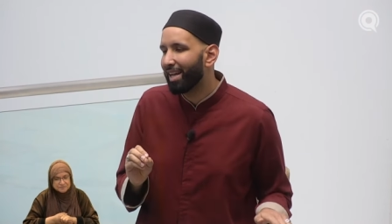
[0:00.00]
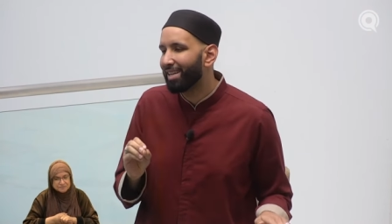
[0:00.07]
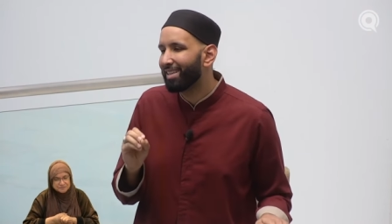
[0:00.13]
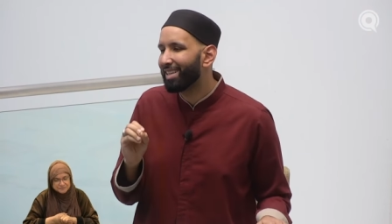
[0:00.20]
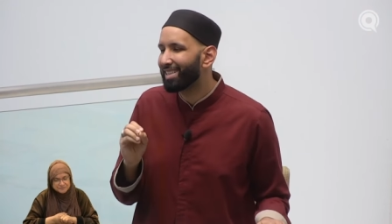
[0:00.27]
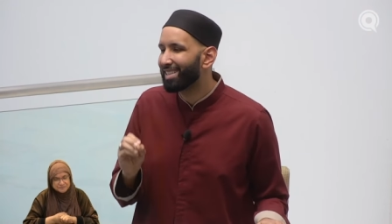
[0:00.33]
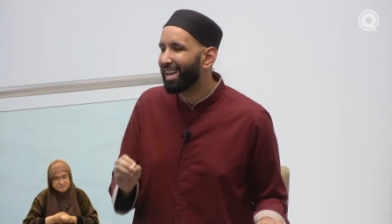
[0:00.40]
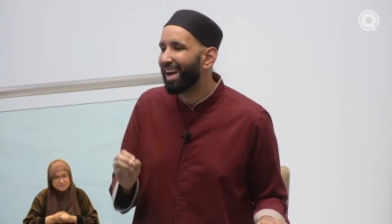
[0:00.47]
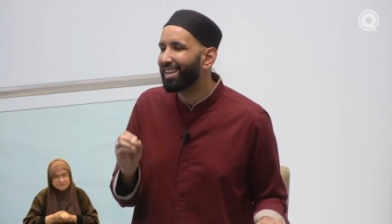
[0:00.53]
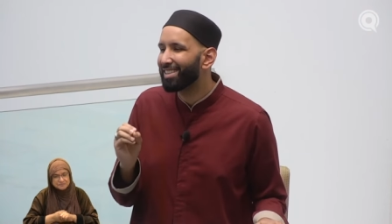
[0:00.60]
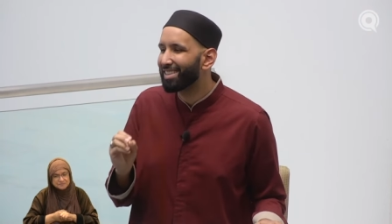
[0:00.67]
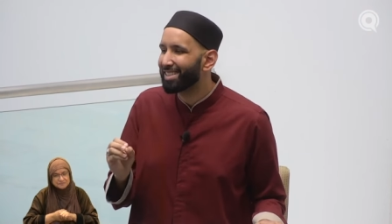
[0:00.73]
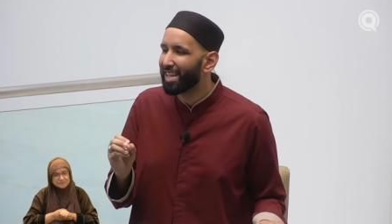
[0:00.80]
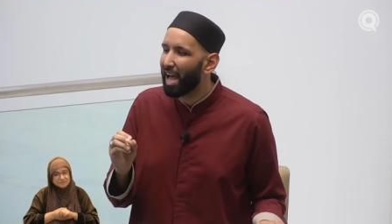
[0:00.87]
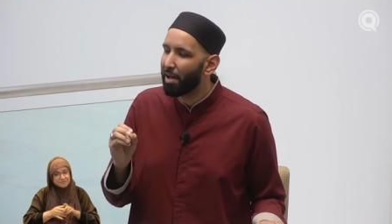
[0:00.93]
does not
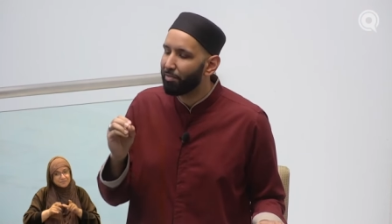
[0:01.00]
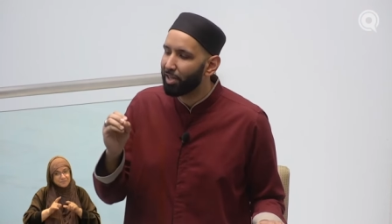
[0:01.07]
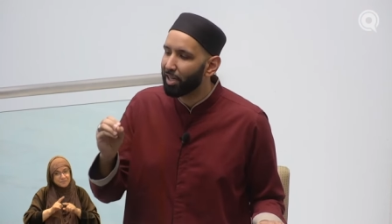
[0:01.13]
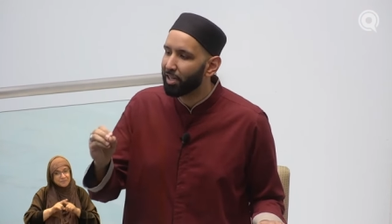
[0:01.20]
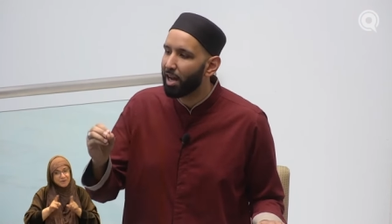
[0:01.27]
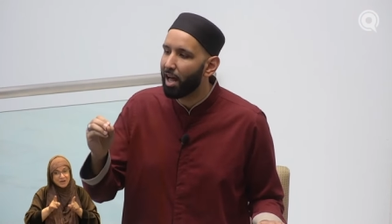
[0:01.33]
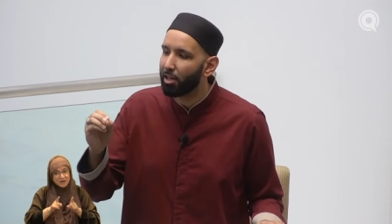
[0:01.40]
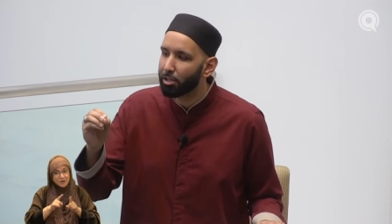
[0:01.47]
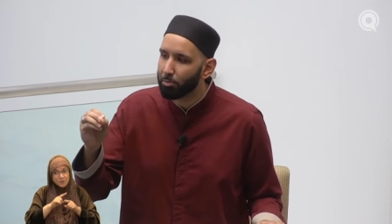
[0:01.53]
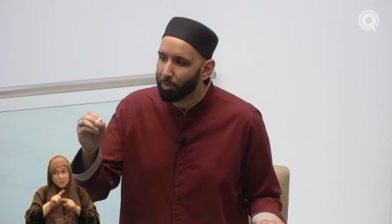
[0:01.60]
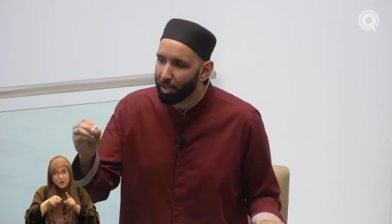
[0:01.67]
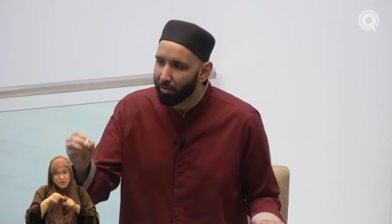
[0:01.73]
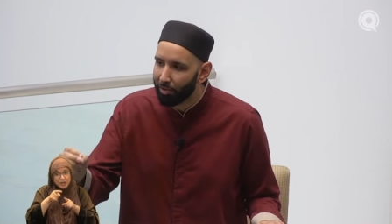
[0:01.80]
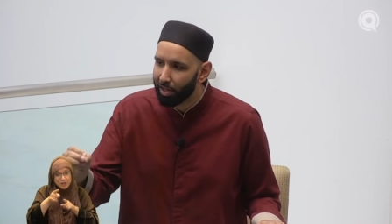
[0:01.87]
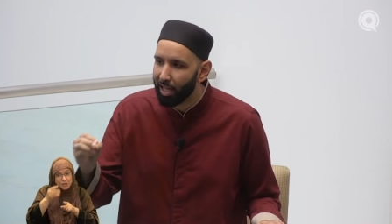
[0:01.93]
just have an
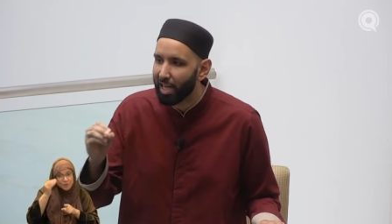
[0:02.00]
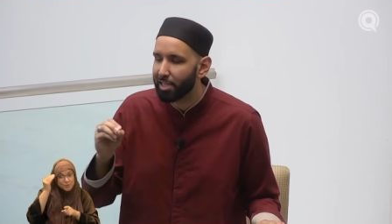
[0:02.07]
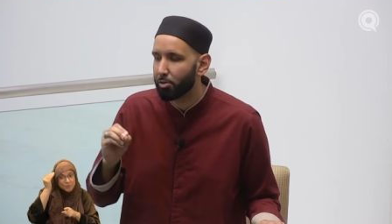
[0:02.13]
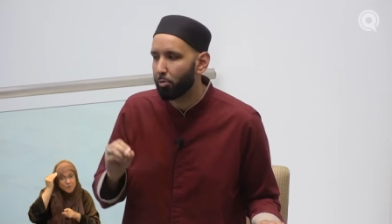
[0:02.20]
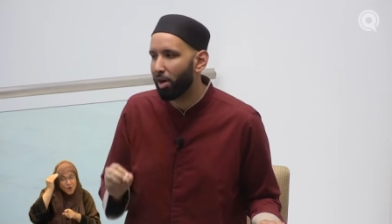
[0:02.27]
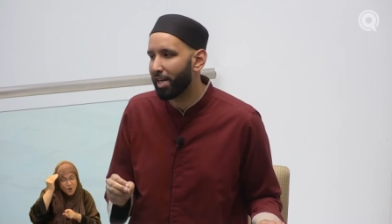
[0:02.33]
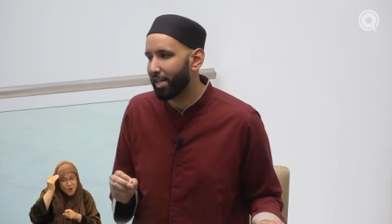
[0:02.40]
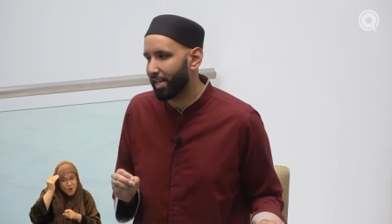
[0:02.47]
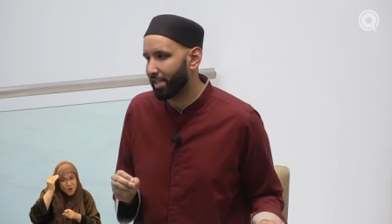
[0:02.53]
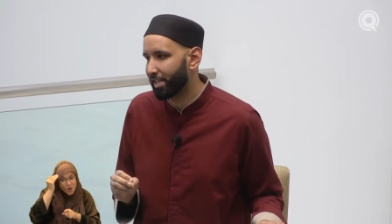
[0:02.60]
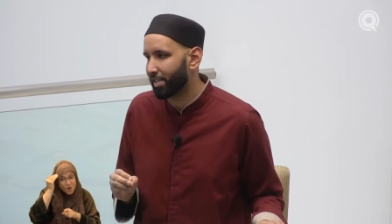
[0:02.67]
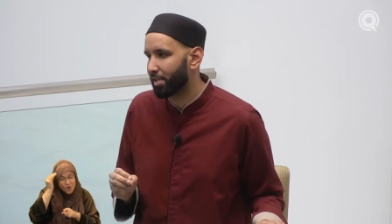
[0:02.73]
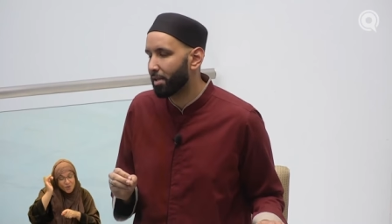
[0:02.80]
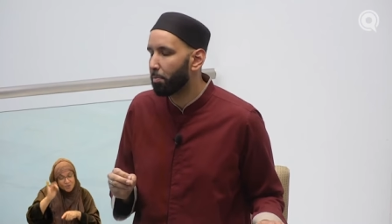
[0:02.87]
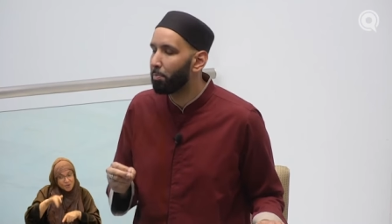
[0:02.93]
acknowledgement of Allah's oneness,